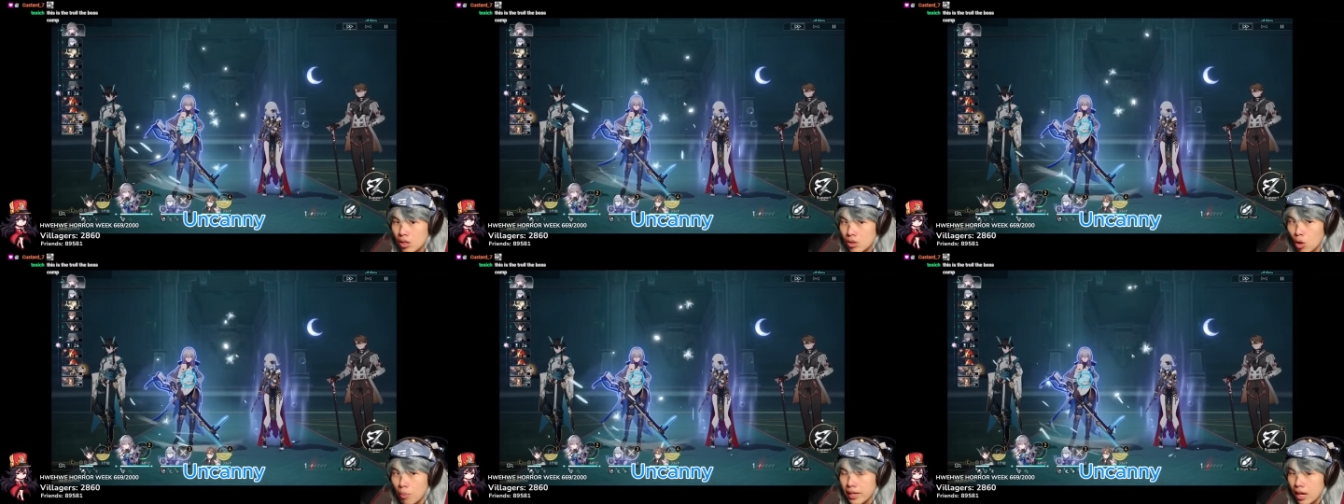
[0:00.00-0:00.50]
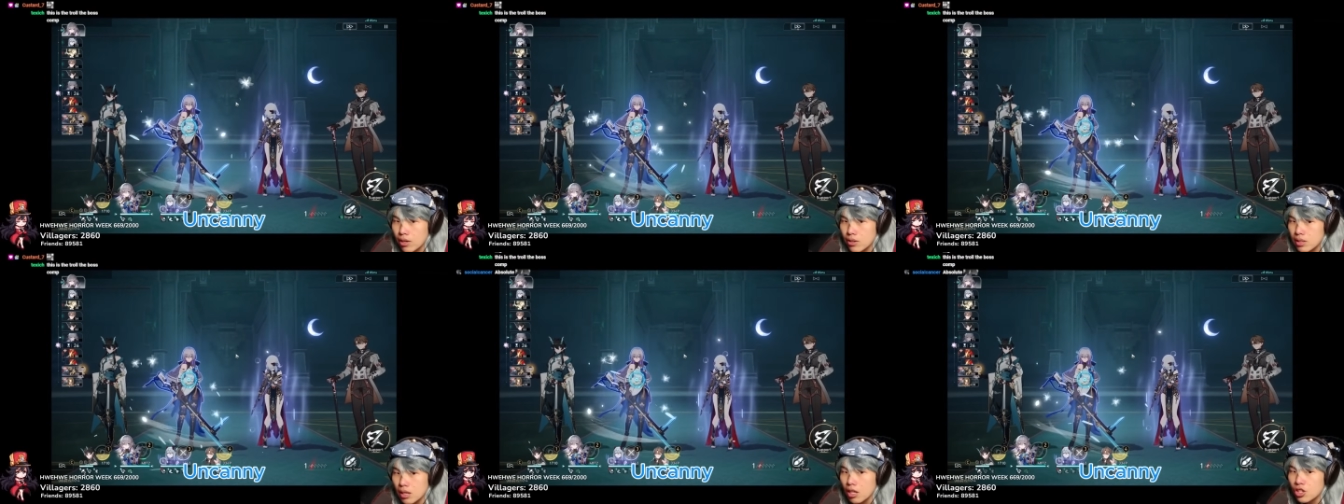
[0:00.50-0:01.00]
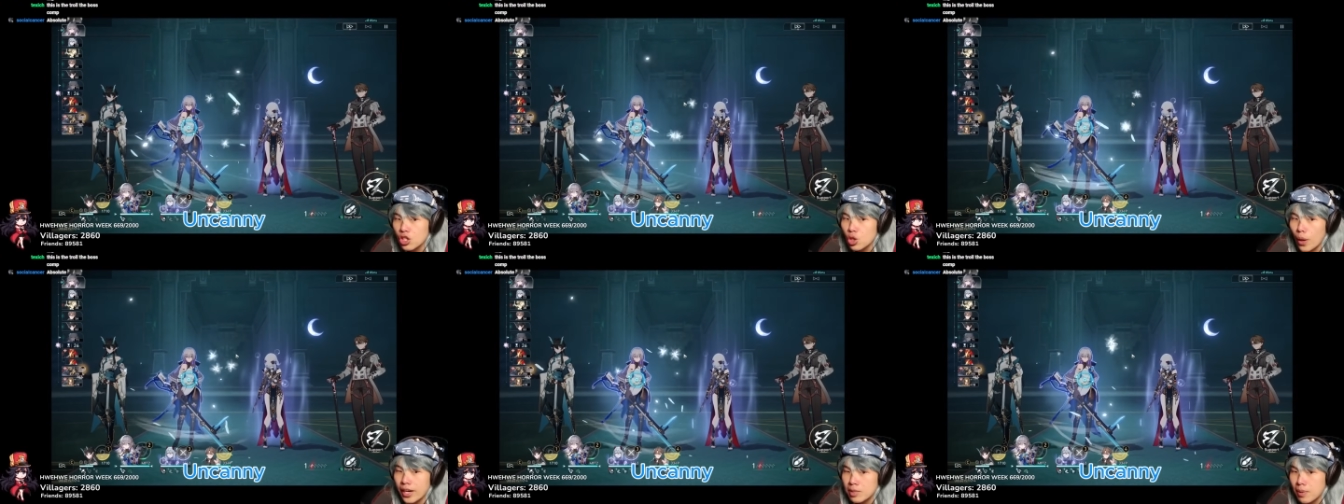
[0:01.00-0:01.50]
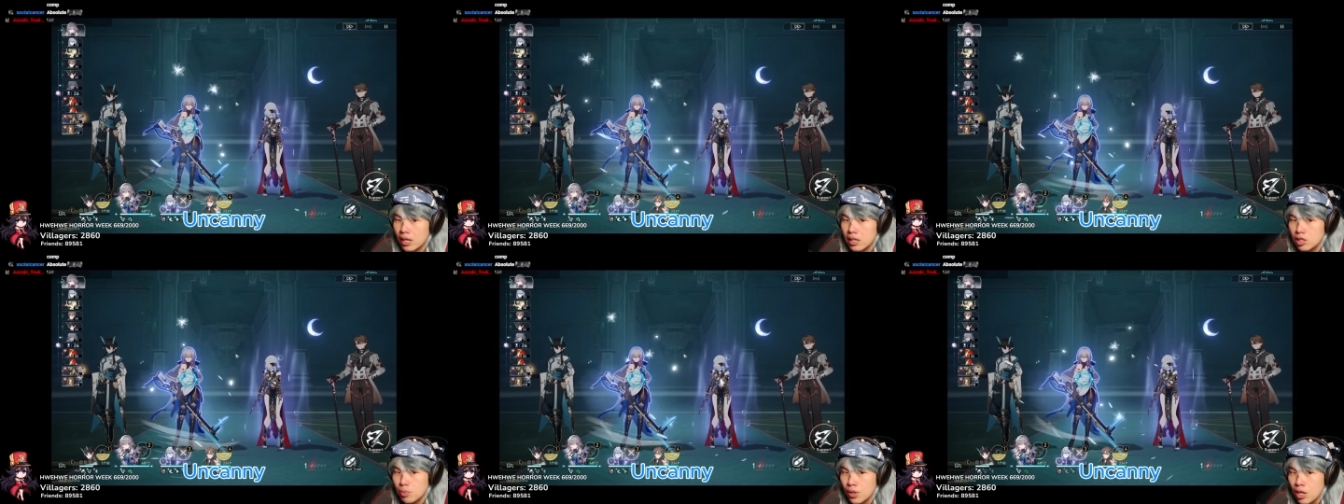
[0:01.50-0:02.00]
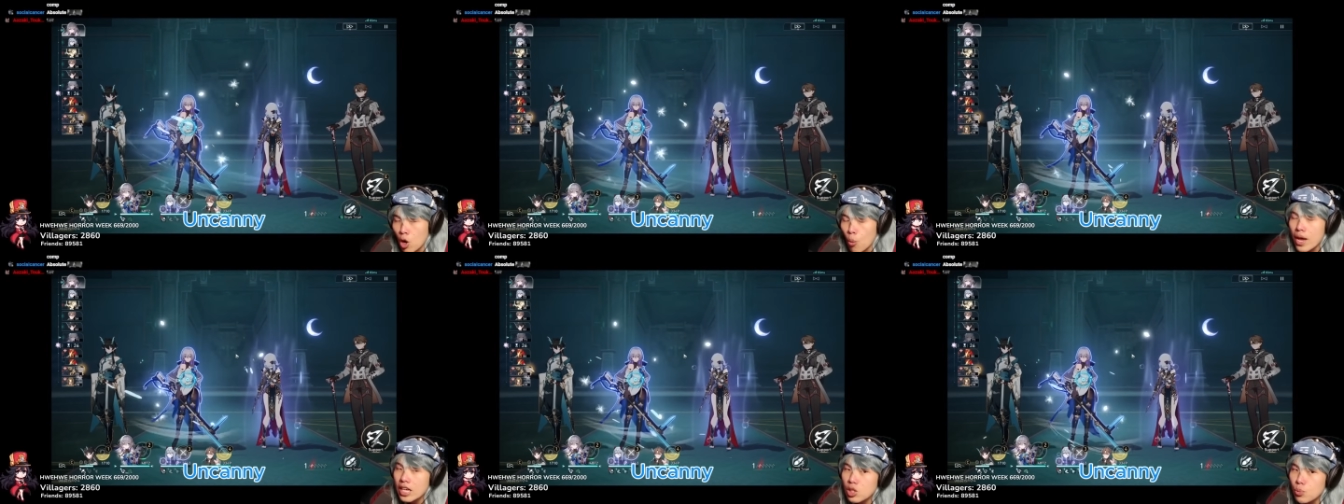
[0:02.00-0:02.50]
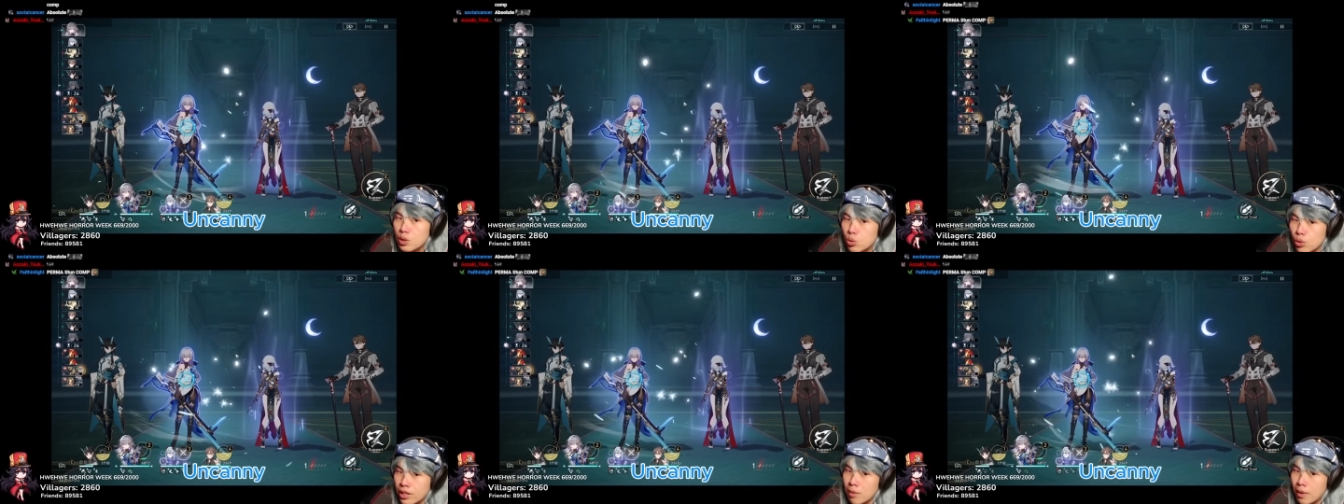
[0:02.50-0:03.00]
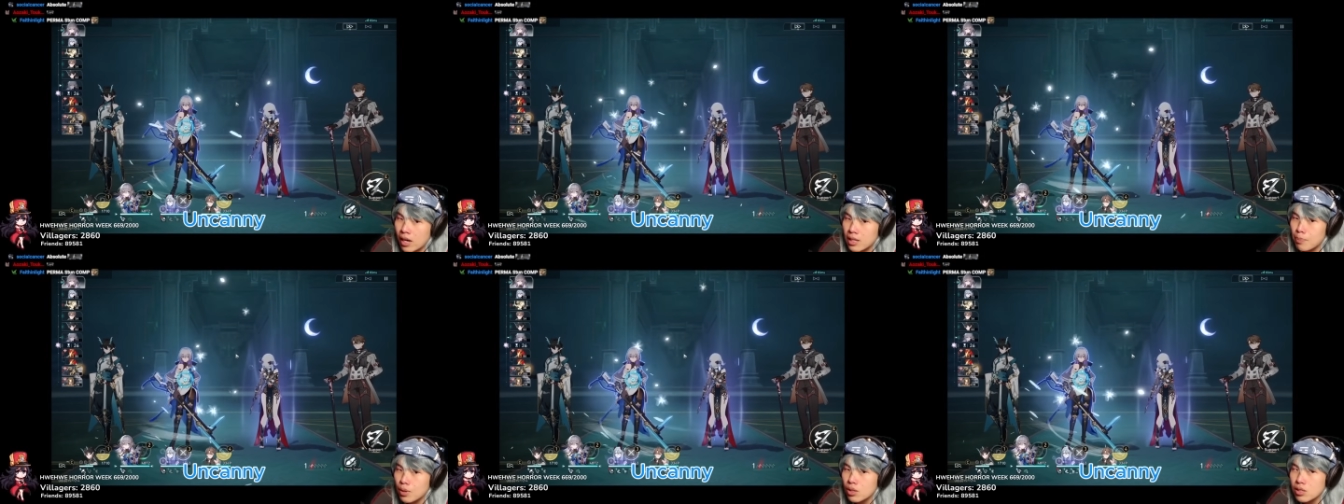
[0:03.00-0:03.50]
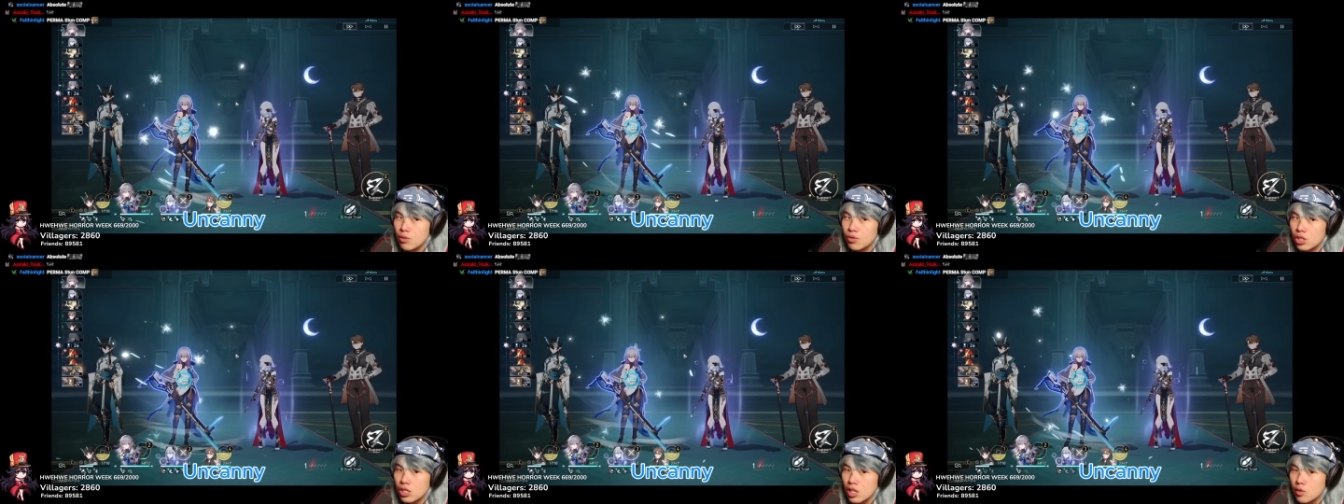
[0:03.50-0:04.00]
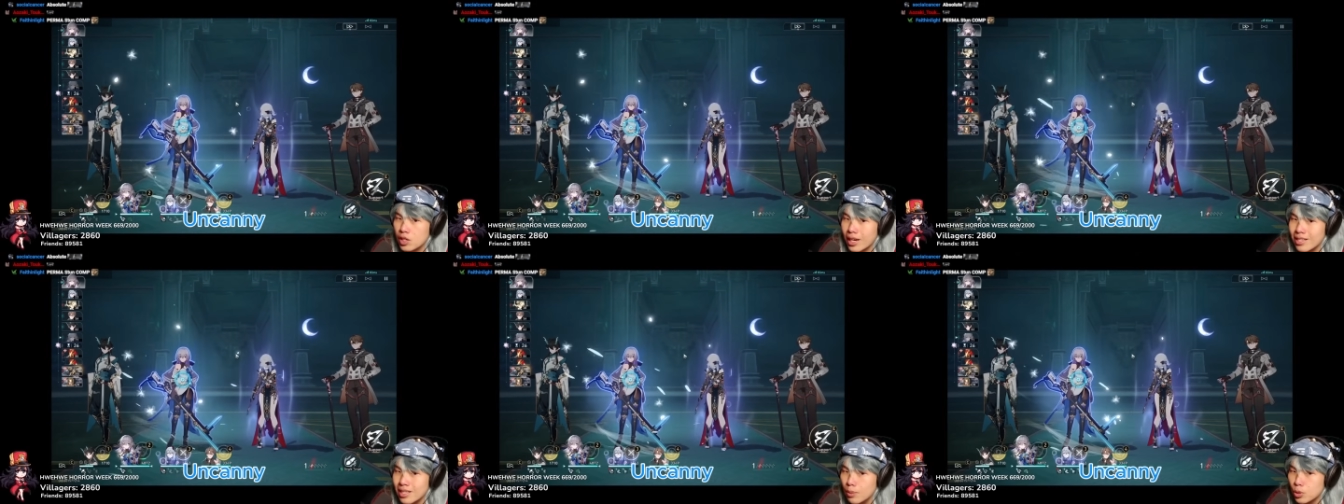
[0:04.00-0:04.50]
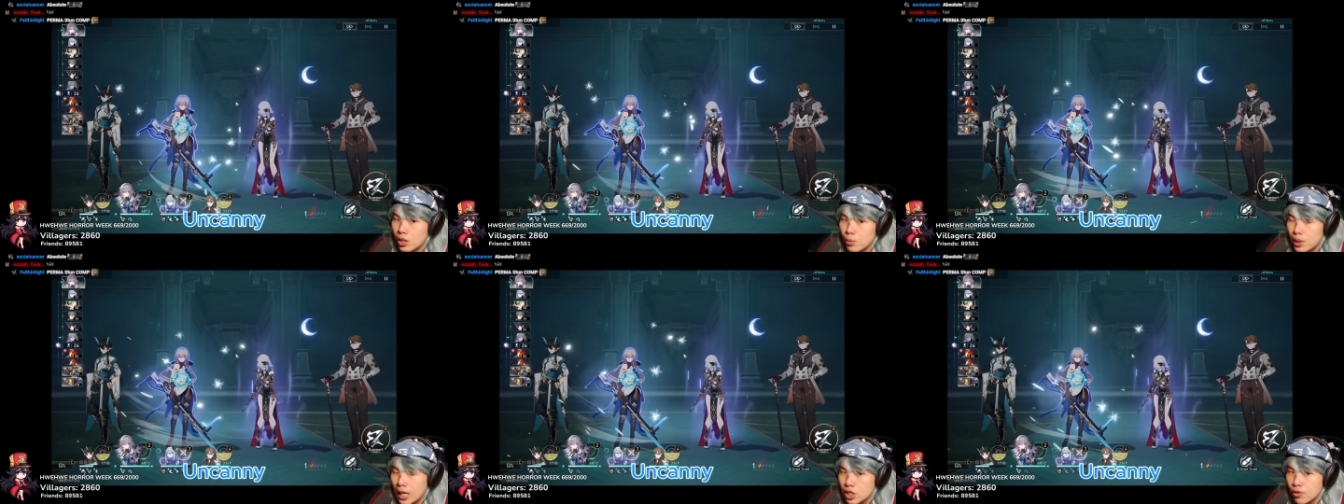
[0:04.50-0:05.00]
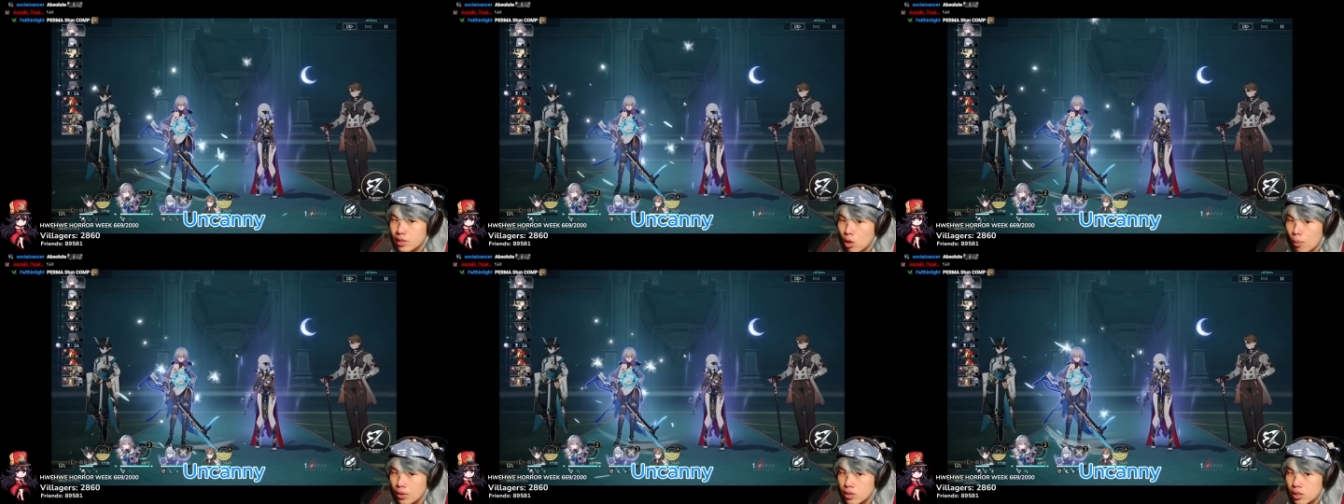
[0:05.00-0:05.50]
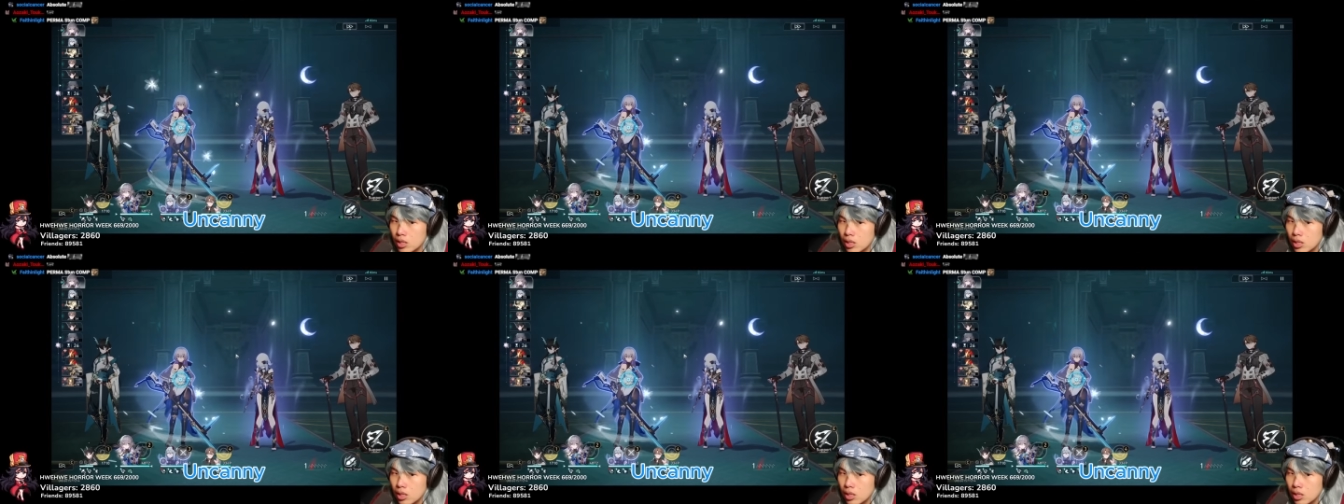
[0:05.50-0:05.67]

Nobody cares. Legit, no one cares about Hanya at this point. Well, actually, we do care about Hanya because if she if she gets slapped, she, we can't generate skill points.